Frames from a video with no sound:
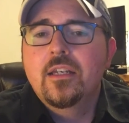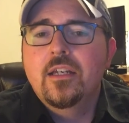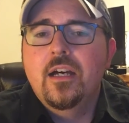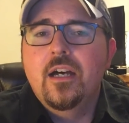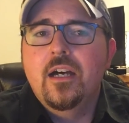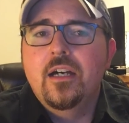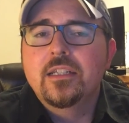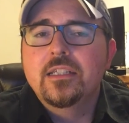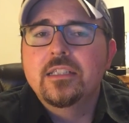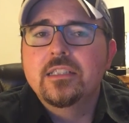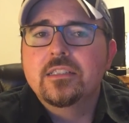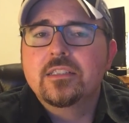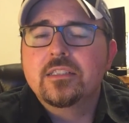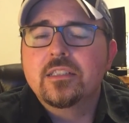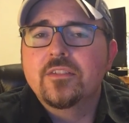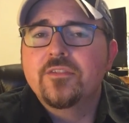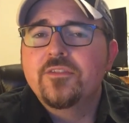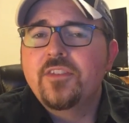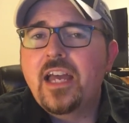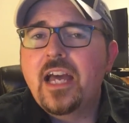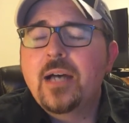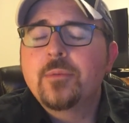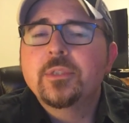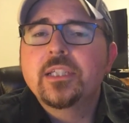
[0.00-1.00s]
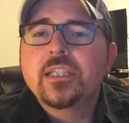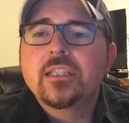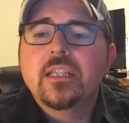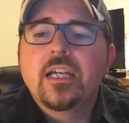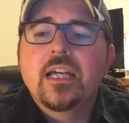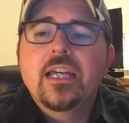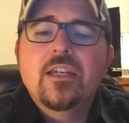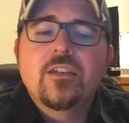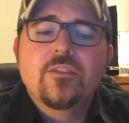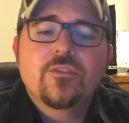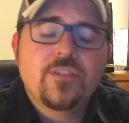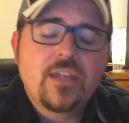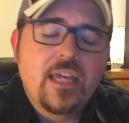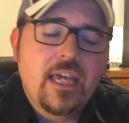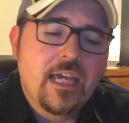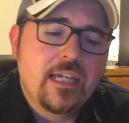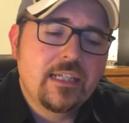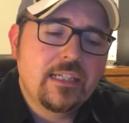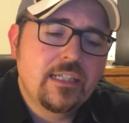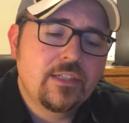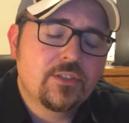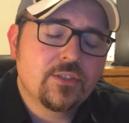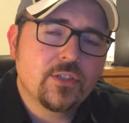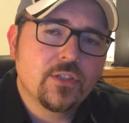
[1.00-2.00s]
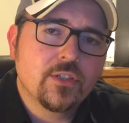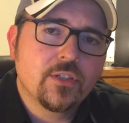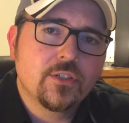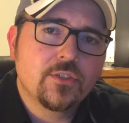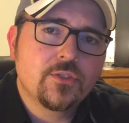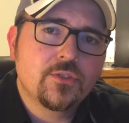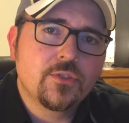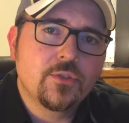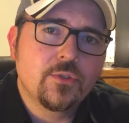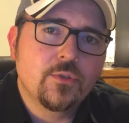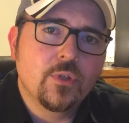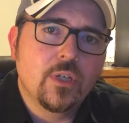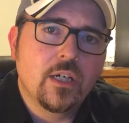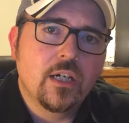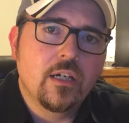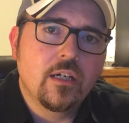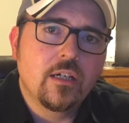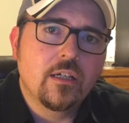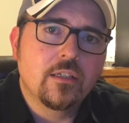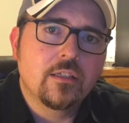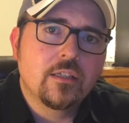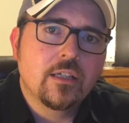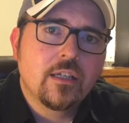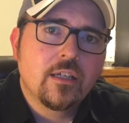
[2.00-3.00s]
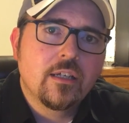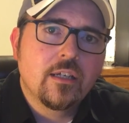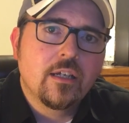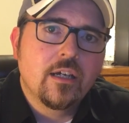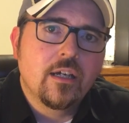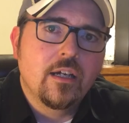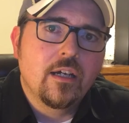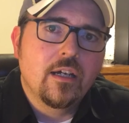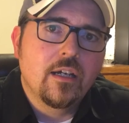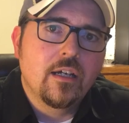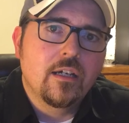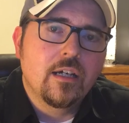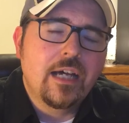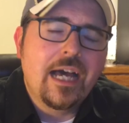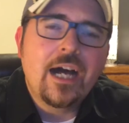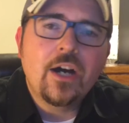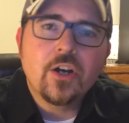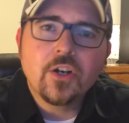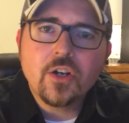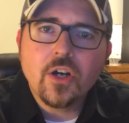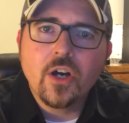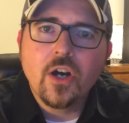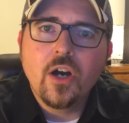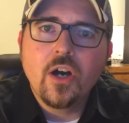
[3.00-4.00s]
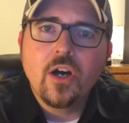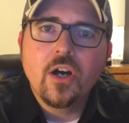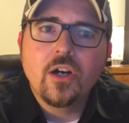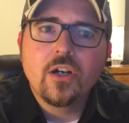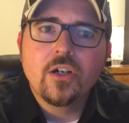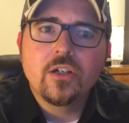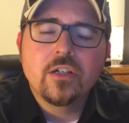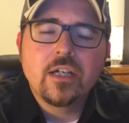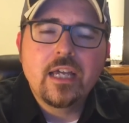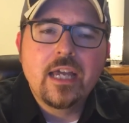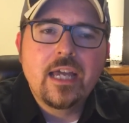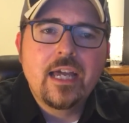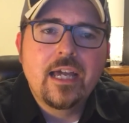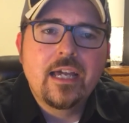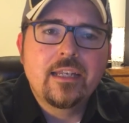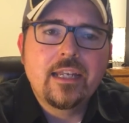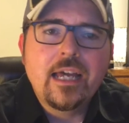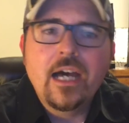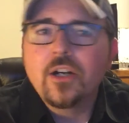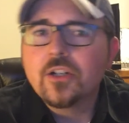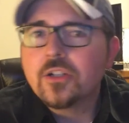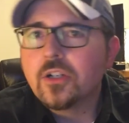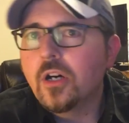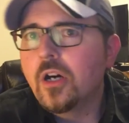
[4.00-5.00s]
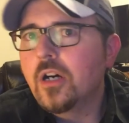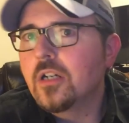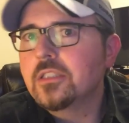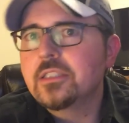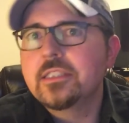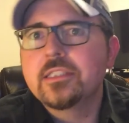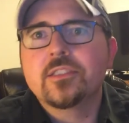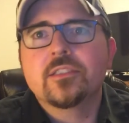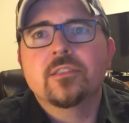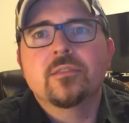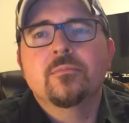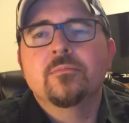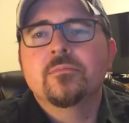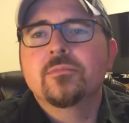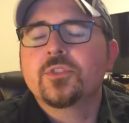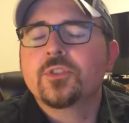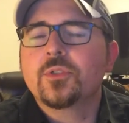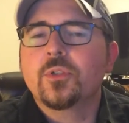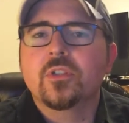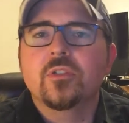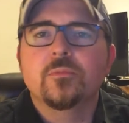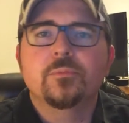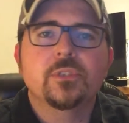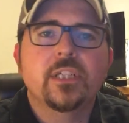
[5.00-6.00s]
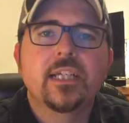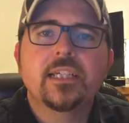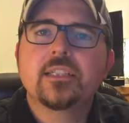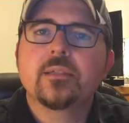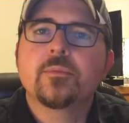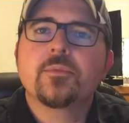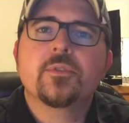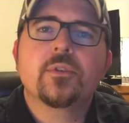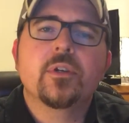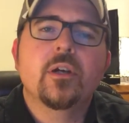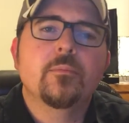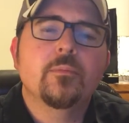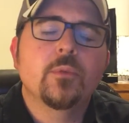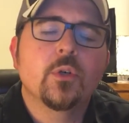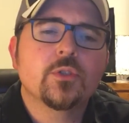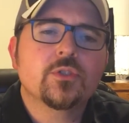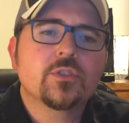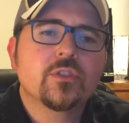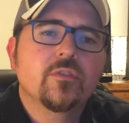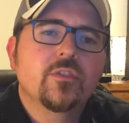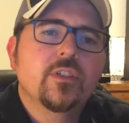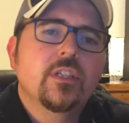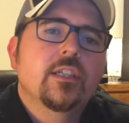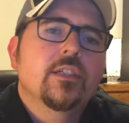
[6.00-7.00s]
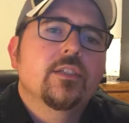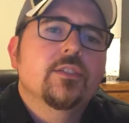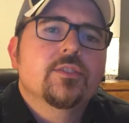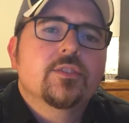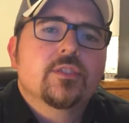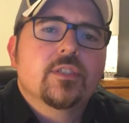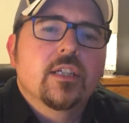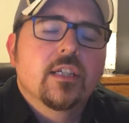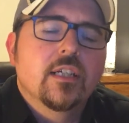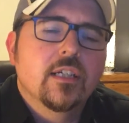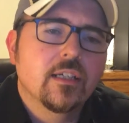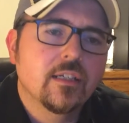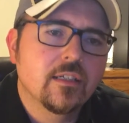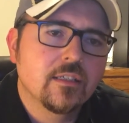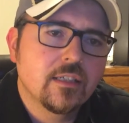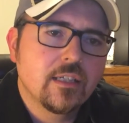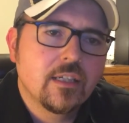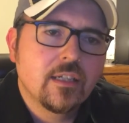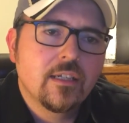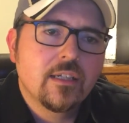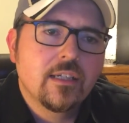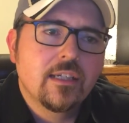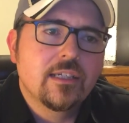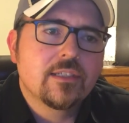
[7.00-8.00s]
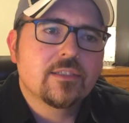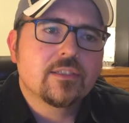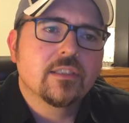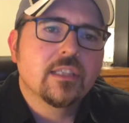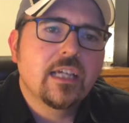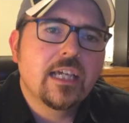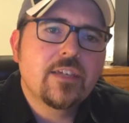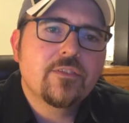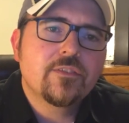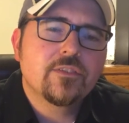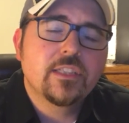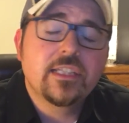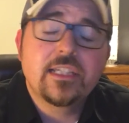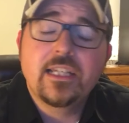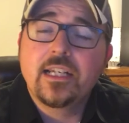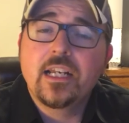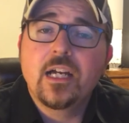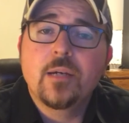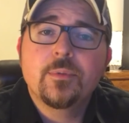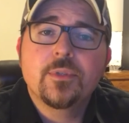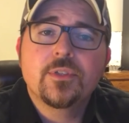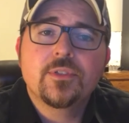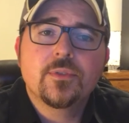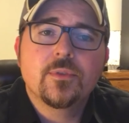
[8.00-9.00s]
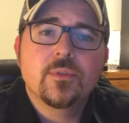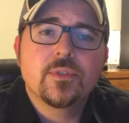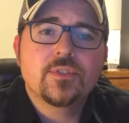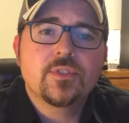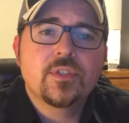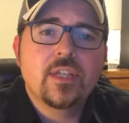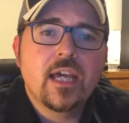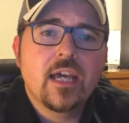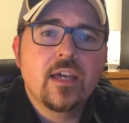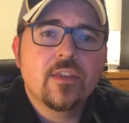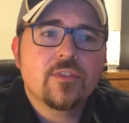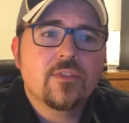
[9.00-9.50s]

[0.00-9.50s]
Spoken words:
his family life, and he turned to alcohol and alcoholism sort of plagued him throughout most of his life leading up into his death.